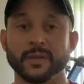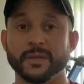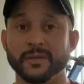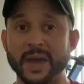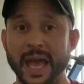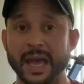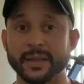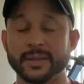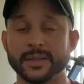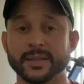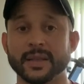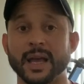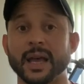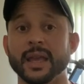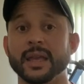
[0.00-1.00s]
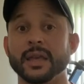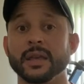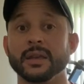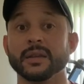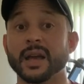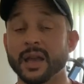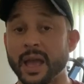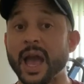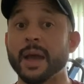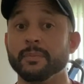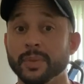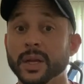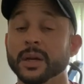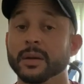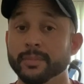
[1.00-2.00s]
fats, I had
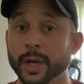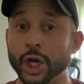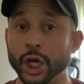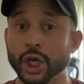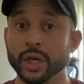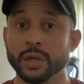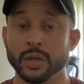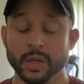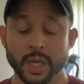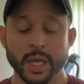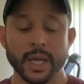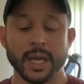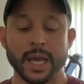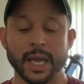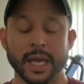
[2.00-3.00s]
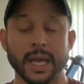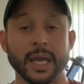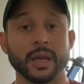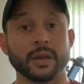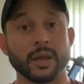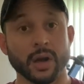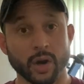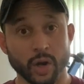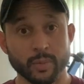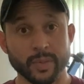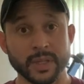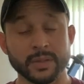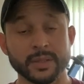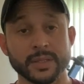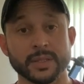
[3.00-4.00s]
peanut butter. I had
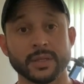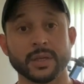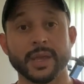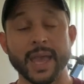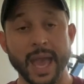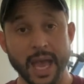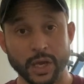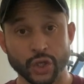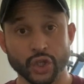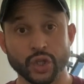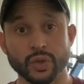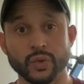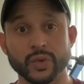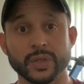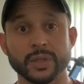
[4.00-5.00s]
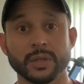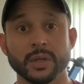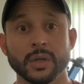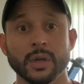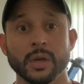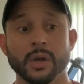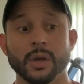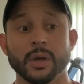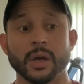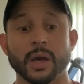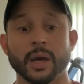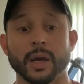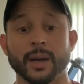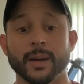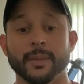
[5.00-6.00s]
almonds, cashews,
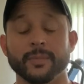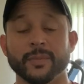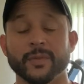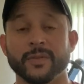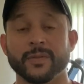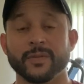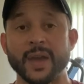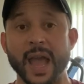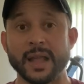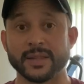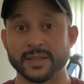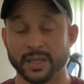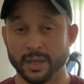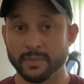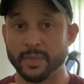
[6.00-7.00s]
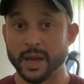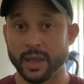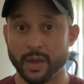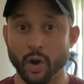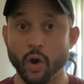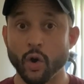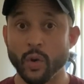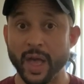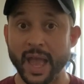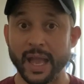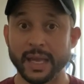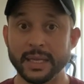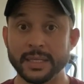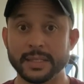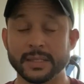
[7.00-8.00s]
fats in my whole
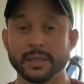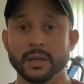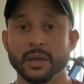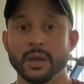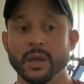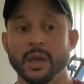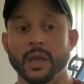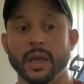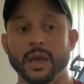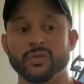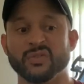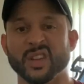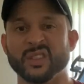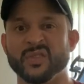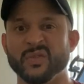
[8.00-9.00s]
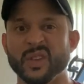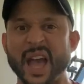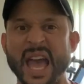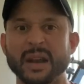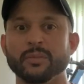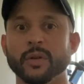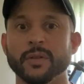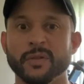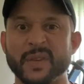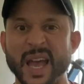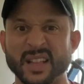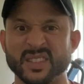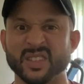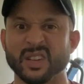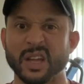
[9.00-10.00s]
eggs, and then animal
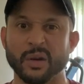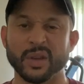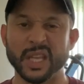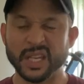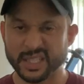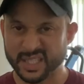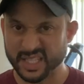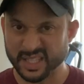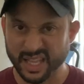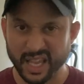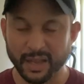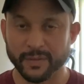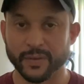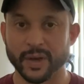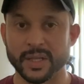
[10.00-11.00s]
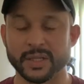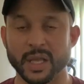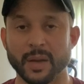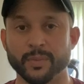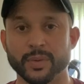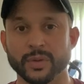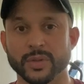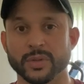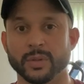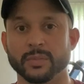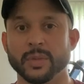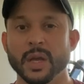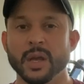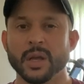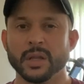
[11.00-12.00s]
fats. Like I would eat a steak, for example,
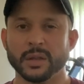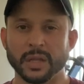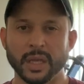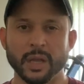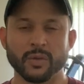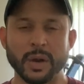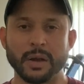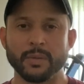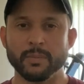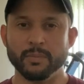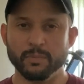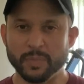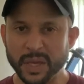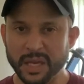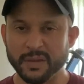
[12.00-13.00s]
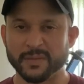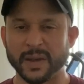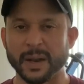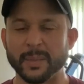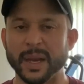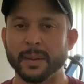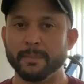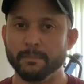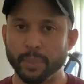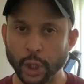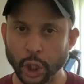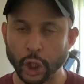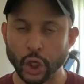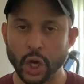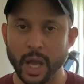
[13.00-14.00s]
some lean ground beef, and I made a
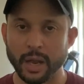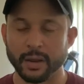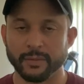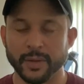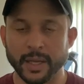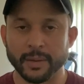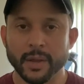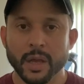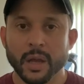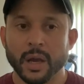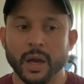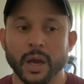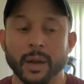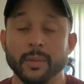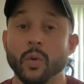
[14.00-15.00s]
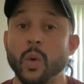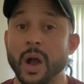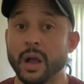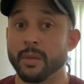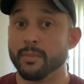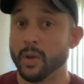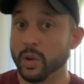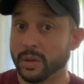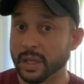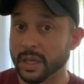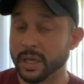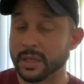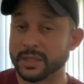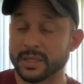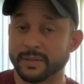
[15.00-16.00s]
burger out of it.
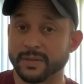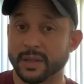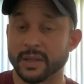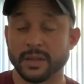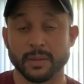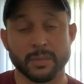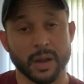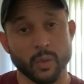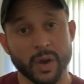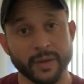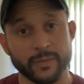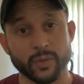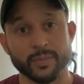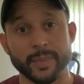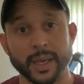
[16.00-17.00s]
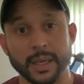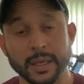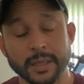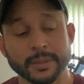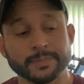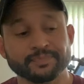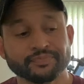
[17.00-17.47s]
Guacamole and stuff like that that my wife will make,